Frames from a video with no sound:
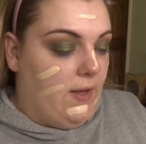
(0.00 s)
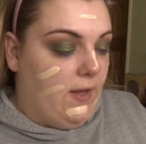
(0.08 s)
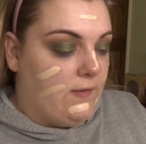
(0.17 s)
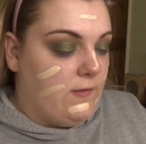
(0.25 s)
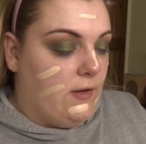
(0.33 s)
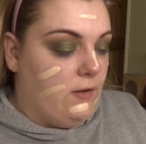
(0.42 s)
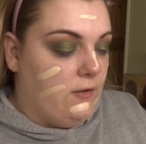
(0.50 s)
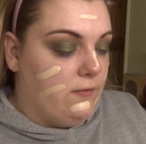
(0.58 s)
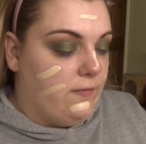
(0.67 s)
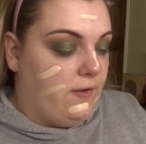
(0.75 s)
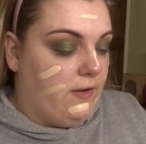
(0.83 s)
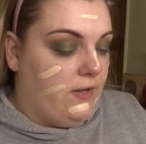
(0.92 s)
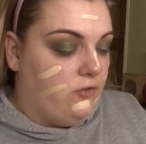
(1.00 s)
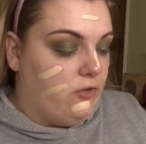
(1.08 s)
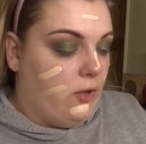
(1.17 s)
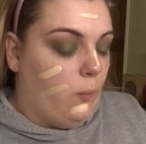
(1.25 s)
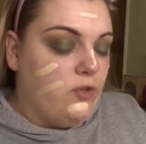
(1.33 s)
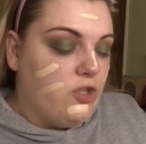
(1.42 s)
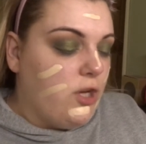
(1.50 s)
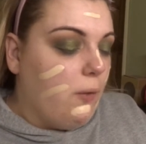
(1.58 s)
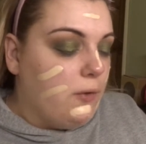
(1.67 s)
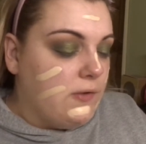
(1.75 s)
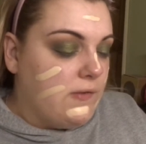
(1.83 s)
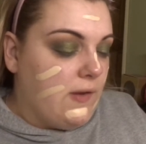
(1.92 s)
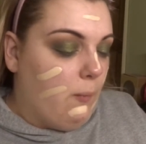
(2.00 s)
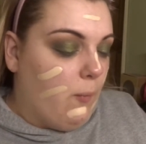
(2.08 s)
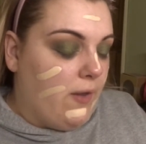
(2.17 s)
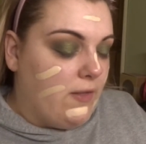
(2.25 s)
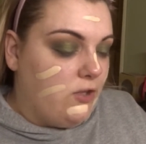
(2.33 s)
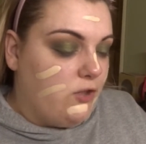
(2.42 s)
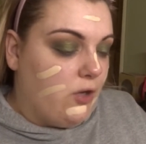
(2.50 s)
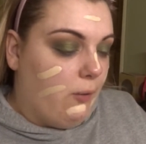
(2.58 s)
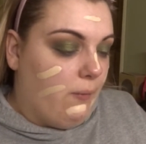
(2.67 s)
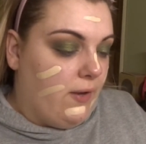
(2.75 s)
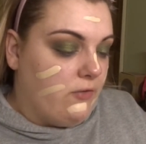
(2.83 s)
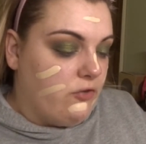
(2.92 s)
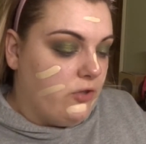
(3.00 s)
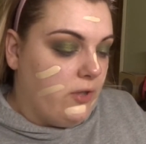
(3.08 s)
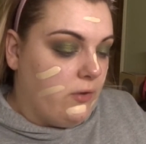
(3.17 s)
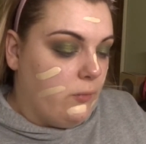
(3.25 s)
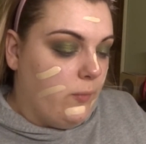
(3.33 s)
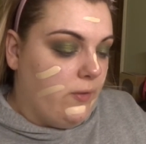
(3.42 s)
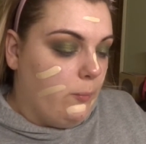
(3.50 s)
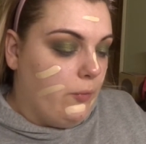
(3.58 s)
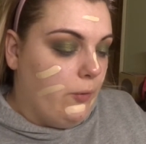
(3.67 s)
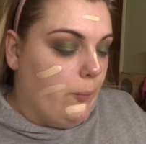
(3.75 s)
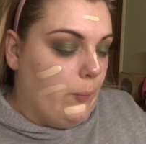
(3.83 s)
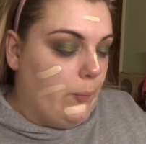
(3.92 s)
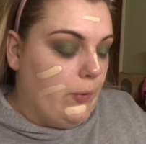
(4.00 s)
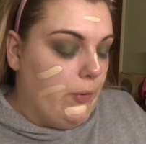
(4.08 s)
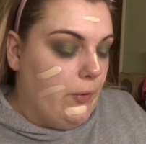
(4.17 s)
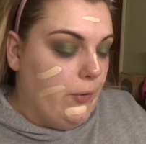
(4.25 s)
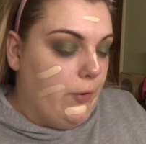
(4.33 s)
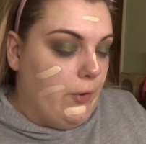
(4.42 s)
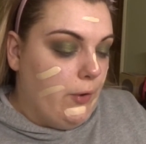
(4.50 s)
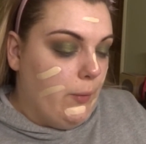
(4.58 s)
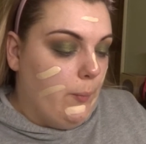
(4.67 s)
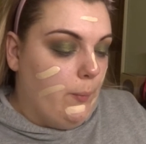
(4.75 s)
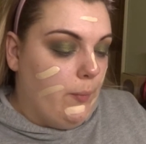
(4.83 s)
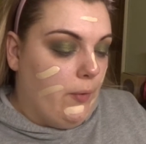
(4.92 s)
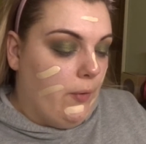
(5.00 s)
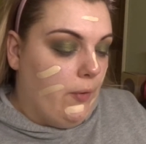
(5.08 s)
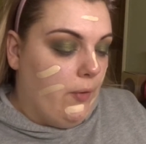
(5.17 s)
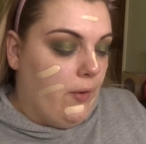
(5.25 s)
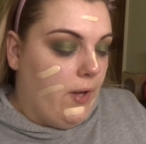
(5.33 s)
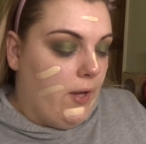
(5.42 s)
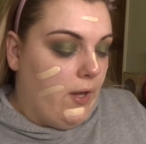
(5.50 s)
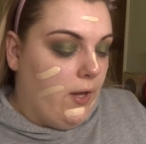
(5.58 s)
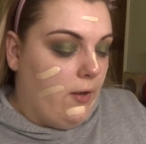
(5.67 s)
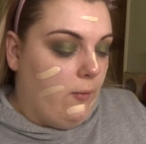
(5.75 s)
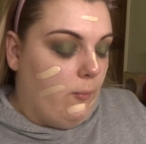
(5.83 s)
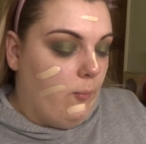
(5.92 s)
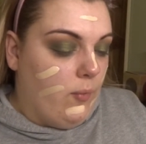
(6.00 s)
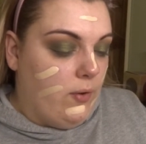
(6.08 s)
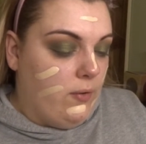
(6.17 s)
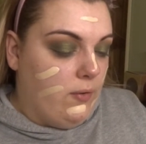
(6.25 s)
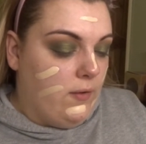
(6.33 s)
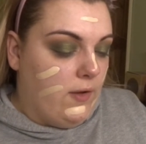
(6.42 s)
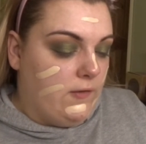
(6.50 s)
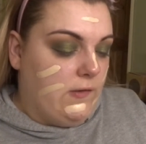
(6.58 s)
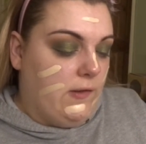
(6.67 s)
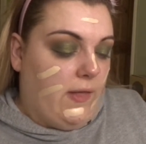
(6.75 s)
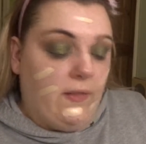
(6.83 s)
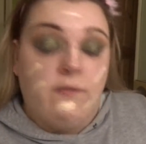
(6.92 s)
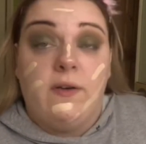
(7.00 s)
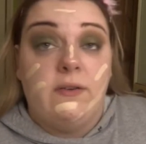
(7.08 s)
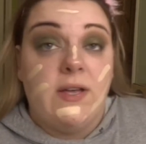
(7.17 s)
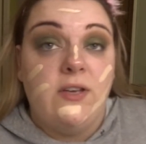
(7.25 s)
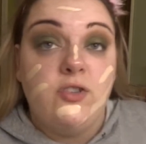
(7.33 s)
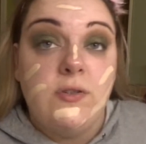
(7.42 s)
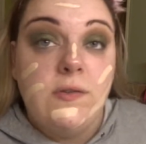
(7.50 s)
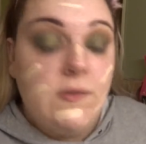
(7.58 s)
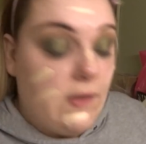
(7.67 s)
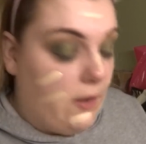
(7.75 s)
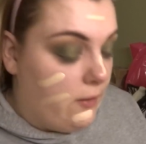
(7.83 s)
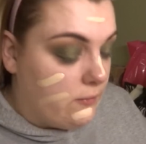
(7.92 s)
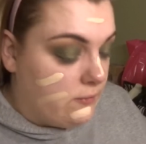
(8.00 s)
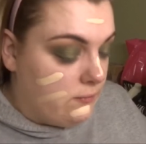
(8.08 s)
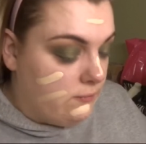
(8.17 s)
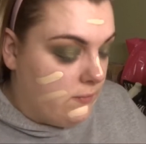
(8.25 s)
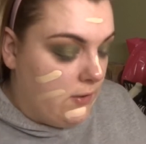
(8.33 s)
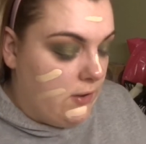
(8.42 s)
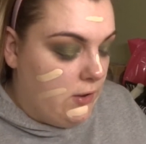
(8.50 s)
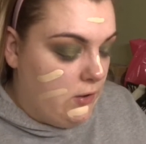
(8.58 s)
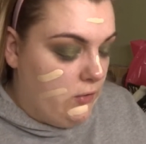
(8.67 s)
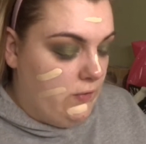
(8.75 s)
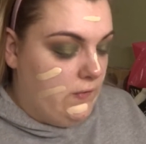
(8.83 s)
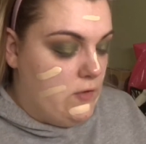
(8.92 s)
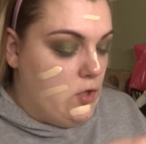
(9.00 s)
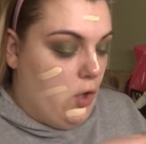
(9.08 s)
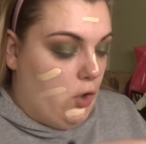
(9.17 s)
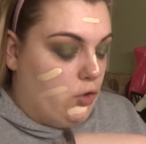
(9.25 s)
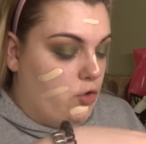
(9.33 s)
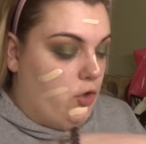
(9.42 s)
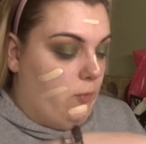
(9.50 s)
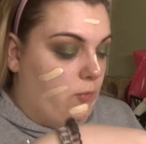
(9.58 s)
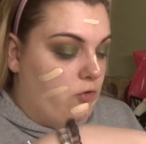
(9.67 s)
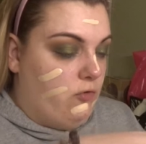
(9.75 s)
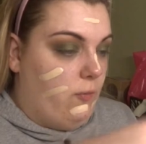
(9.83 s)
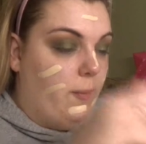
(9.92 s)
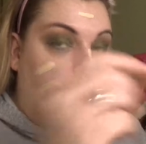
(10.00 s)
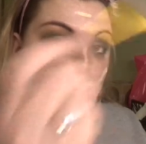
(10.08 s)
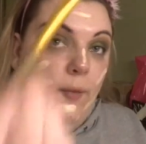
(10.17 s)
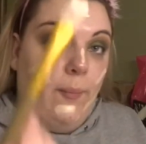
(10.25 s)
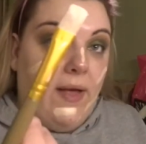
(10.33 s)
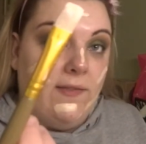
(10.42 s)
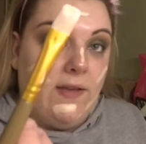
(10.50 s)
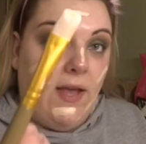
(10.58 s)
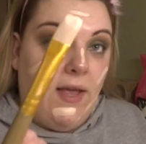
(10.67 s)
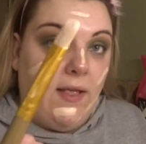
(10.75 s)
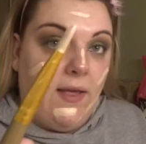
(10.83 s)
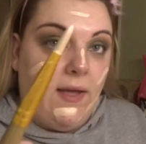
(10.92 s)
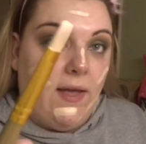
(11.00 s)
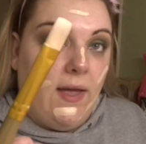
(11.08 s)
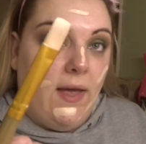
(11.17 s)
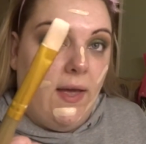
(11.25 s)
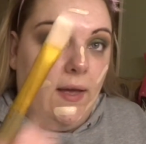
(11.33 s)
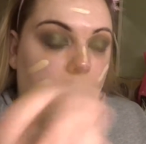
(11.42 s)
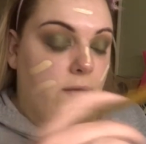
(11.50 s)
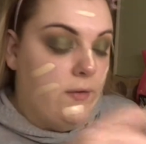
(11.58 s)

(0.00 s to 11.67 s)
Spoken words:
Estee Lauder foundation up, which I don't understand why they don't actually come with a pump, but I still like the foundation, so it's not too much of a bother. But I take like a